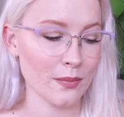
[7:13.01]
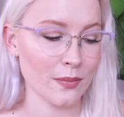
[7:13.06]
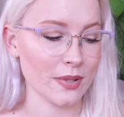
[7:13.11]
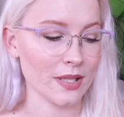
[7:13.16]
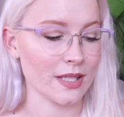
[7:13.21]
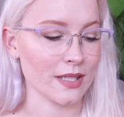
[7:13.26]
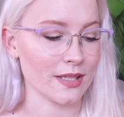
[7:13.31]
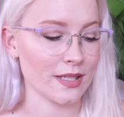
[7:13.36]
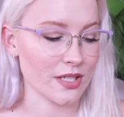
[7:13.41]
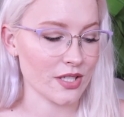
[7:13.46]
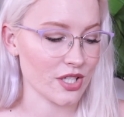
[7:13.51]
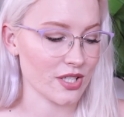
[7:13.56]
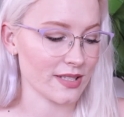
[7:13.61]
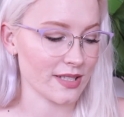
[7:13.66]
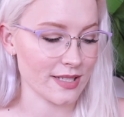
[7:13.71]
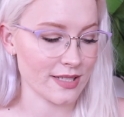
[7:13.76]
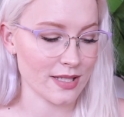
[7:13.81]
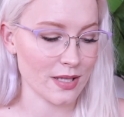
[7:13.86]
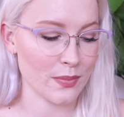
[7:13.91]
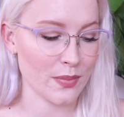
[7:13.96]
but they
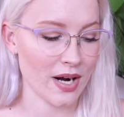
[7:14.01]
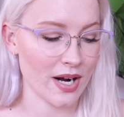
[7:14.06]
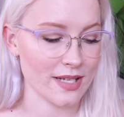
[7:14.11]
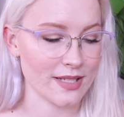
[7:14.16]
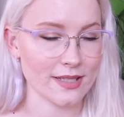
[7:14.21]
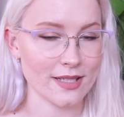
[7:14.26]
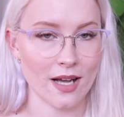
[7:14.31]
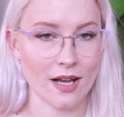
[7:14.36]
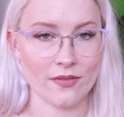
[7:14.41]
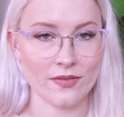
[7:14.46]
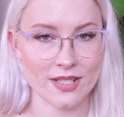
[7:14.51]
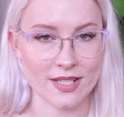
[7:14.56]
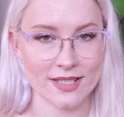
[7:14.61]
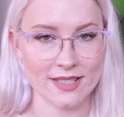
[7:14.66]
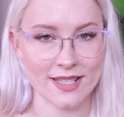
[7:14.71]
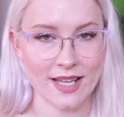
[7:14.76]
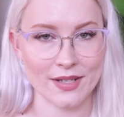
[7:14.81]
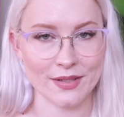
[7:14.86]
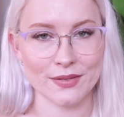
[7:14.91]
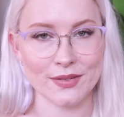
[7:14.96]
just list the price after
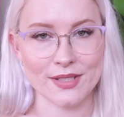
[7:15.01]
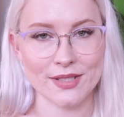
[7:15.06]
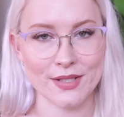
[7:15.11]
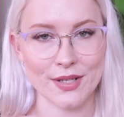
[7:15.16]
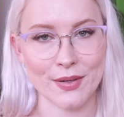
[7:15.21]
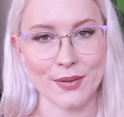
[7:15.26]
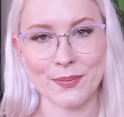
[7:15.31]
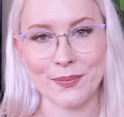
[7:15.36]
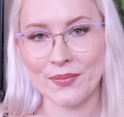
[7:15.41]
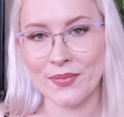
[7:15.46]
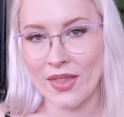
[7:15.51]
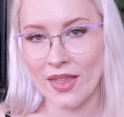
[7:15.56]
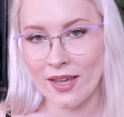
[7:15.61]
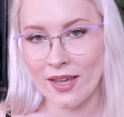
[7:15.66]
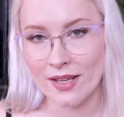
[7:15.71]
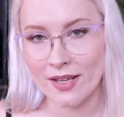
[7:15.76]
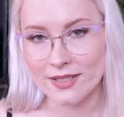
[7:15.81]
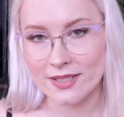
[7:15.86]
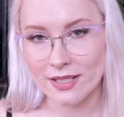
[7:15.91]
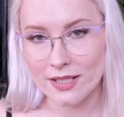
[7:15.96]
the sale, so
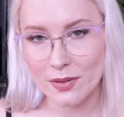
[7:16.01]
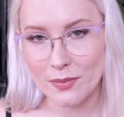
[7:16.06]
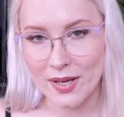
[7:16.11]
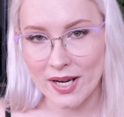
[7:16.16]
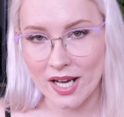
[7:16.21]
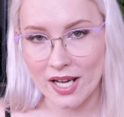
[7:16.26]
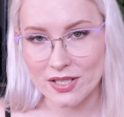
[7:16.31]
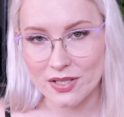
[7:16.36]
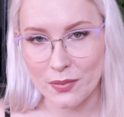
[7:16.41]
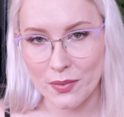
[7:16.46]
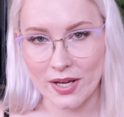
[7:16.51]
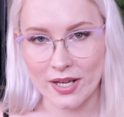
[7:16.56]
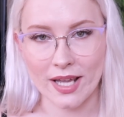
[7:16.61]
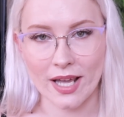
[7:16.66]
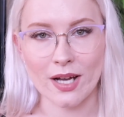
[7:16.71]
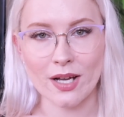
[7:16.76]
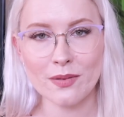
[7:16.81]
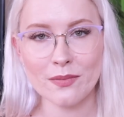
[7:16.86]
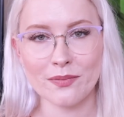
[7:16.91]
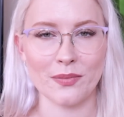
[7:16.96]
it's a little bit hard to
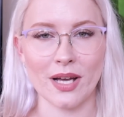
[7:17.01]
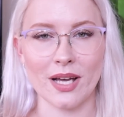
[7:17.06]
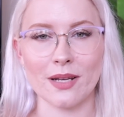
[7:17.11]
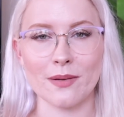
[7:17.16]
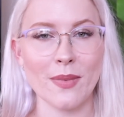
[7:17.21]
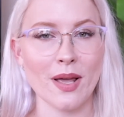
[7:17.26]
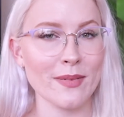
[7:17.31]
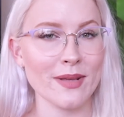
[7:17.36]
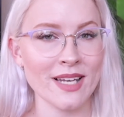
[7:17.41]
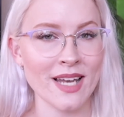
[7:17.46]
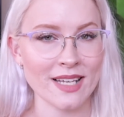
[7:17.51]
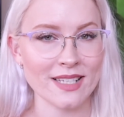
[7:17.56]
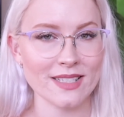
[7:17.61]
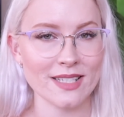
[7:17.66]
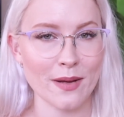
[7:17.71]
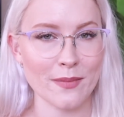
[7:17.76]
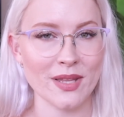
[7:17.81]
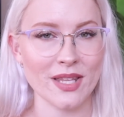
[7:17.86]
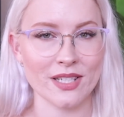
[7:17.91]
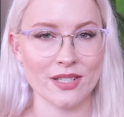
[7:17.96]
work out, but maybe
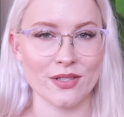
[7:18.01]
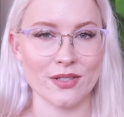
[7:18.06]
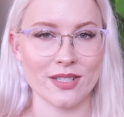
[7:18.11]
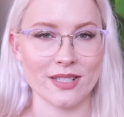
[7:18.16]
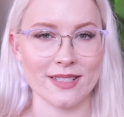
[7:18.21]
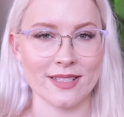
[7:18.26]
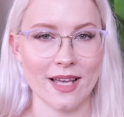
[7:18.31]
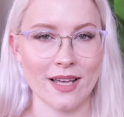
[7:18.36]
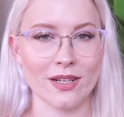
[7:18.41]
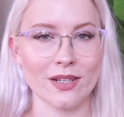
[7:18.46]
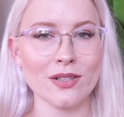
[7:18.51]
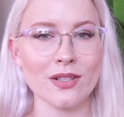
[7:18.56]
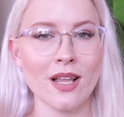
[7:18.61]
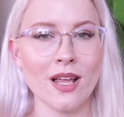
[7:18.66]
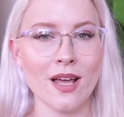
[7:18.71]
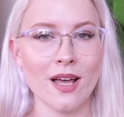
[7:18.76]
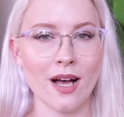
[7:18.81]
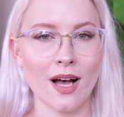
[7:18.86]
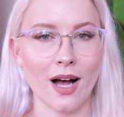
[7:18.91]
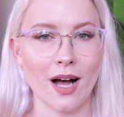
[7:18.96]
next time they do the sale,
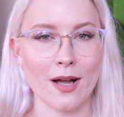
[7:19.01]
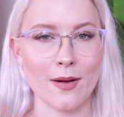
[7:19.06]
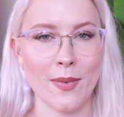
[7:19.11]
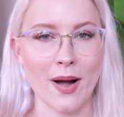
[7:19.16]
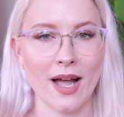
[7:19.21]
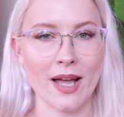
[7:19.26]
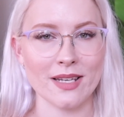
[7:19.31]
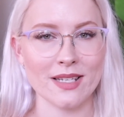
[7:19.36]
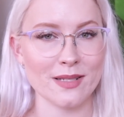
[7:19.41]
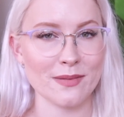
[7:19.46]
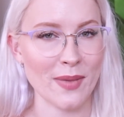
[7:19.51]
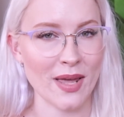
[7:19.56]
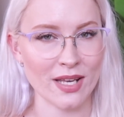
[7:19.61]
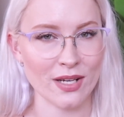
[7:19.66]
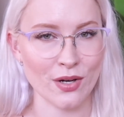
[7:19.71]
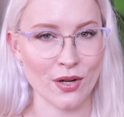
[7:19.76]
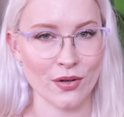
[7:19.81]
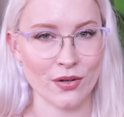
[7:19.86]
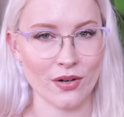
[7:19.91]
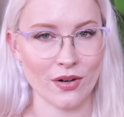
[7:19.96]
I might
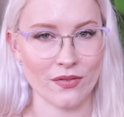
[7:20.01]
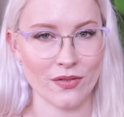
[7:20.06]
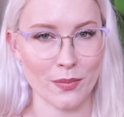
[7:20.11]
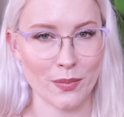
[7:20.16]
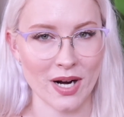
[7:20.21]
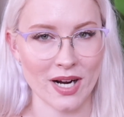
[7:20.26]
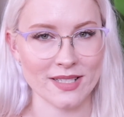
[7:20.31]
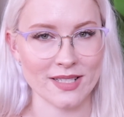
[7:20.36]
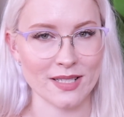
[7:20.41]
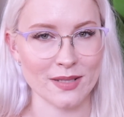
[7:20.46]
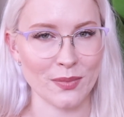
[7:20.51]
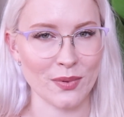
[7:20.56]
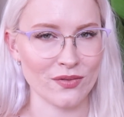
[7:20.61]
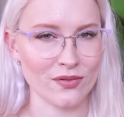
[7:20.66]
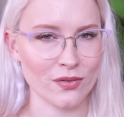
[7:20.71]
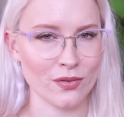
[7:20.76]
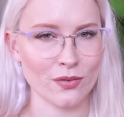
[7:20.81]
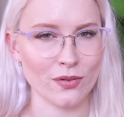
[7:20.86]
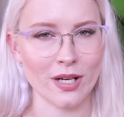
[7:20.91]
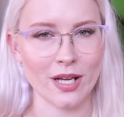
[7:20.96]
make note of the prices
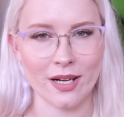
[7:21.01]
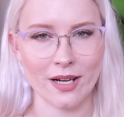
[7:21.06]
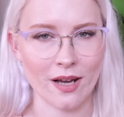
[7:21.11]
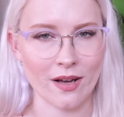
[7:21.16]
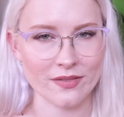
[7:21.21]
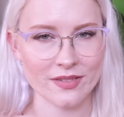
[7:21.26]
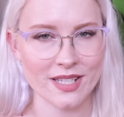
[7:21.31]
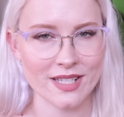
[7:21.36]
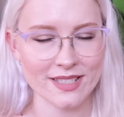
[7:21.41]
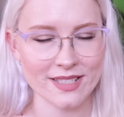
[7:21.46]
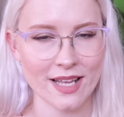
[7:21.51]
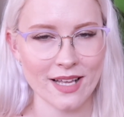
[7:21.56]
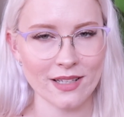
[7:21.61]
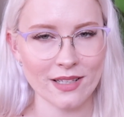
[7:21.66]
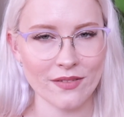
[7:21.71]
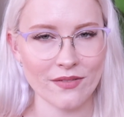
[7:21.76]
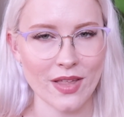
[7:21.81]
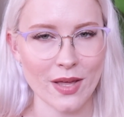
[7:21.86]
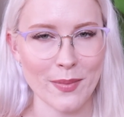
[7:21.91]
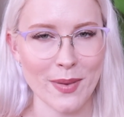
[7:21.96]
before and after the
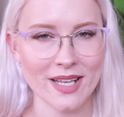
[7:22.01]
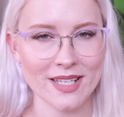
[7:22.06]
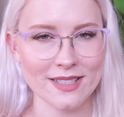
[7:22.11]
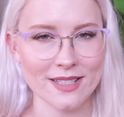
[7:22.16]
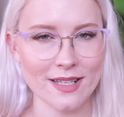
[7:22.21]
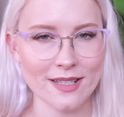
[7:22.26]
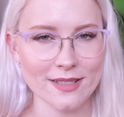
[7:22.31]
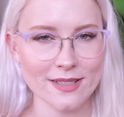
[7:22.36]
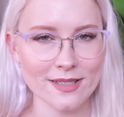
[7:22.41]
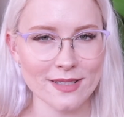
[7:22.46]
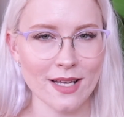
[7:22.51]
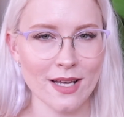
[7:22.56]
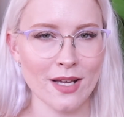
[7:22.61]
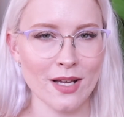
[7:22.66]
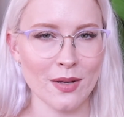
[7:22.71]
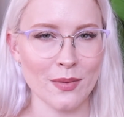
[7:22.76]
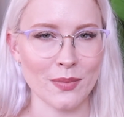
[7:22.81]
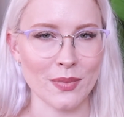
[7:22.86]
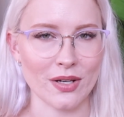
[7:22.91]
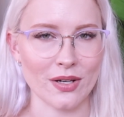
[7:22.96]
sale, if that makes sense,
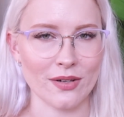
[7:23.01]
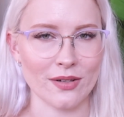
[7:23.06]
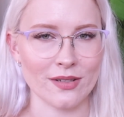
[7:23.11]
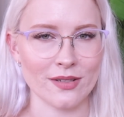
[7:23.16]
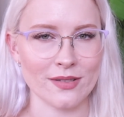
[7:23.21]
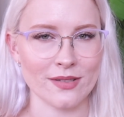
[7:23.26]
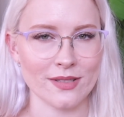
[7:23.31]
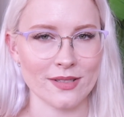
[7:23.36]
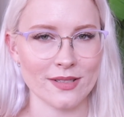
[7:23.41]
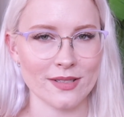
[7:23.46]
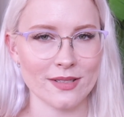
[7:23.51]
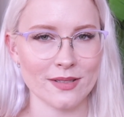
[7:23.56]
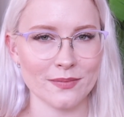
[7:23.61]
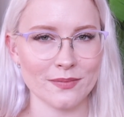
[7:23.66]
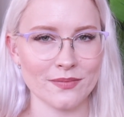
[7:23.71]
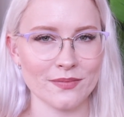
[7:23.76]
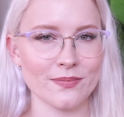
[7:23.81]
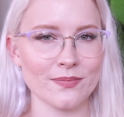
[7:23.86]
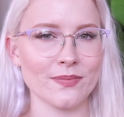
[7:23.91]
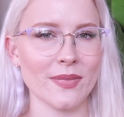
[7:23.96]
because
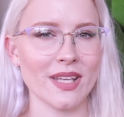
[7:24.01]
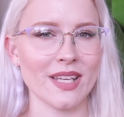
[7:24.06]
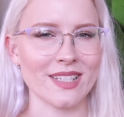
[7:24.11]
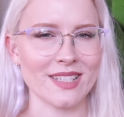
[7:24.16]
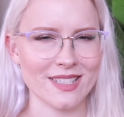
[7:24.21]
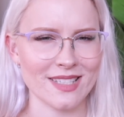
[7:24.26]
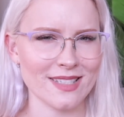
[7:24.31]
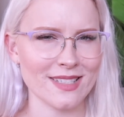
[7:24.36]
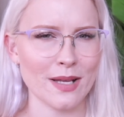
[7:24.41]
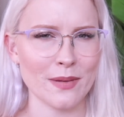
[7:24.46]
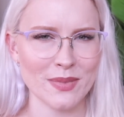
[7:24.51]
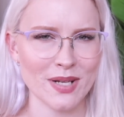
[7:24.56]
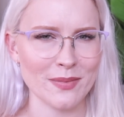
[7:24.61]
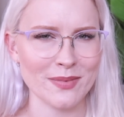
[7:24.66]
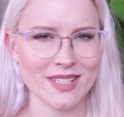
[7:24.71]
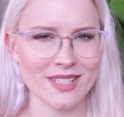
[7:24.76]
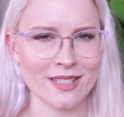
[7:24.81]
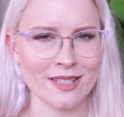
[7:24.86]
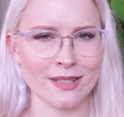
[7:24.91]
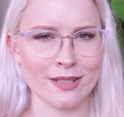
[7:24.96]
it
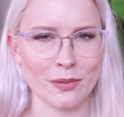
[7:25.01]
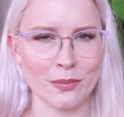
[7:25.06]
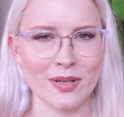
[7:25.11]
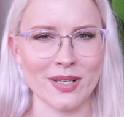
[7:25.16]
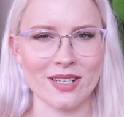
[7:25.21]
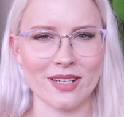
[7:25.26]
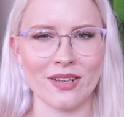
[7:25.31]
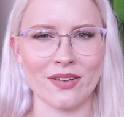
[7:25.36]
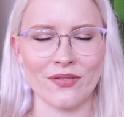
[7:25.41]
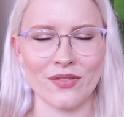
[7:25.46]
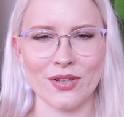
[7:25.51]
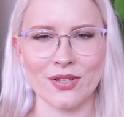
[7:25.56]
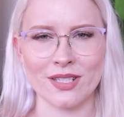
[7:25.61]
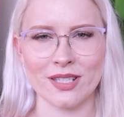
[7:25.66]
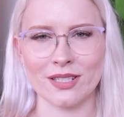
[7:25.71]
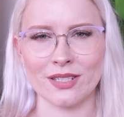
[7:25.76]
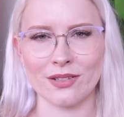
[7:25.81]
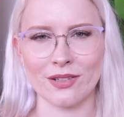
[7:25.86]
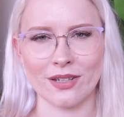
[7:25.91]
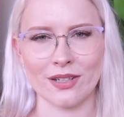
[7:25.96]
sometimes is a little bit
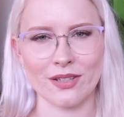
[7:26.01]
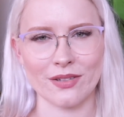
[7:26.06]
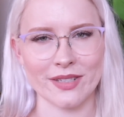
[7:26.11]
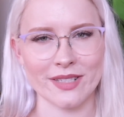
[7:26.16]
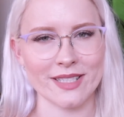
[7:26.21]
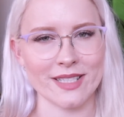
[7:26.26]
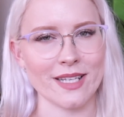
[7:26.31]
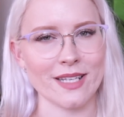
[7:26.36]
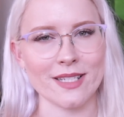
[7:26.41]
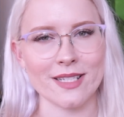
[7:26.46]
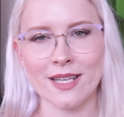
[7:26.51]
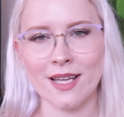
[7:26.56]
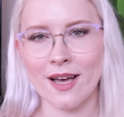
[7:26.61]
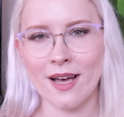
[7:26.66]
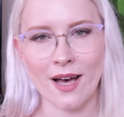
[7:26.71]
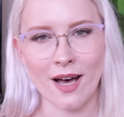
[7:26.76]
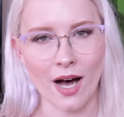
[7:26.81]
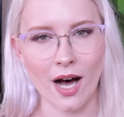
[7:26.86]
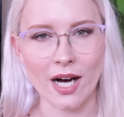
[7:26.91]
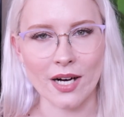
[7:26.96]
confusing to look at the receipt
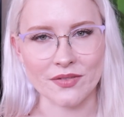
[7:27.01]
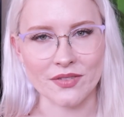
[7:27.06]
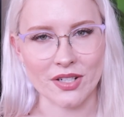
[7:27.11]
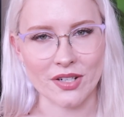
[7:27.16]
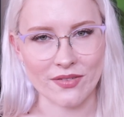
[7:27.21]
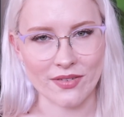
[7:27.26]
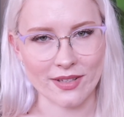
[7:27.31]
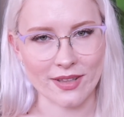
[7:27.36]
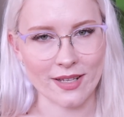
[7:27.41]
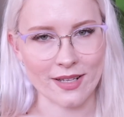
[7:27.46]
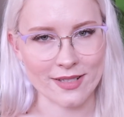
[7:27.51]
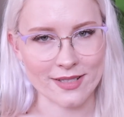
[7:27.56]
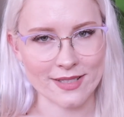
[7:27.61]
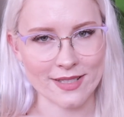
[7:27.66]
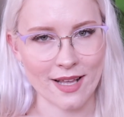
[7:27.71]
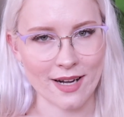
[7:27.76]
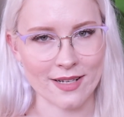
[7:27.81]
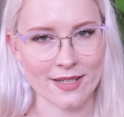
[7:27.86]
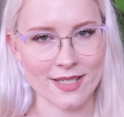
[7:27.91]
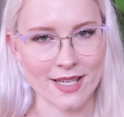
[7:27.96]
after everything is
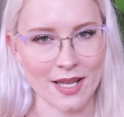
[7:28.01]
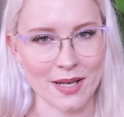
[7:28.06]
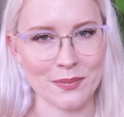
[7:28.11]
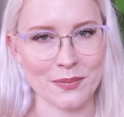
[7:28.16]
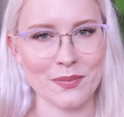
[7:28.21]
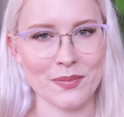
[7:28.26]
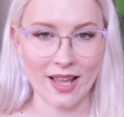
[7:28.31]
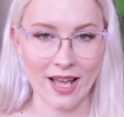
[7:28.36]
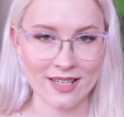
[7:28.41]
said and done.